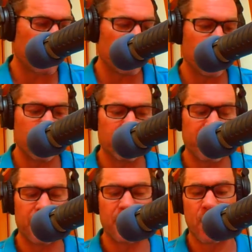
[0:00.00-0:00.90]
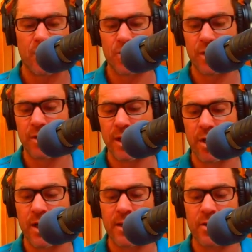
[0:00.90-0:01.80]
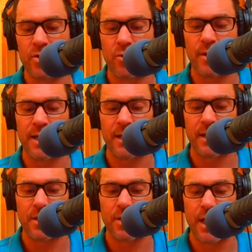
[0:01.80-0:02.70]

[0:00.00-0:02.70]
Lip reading: whether it be coaching that I can directly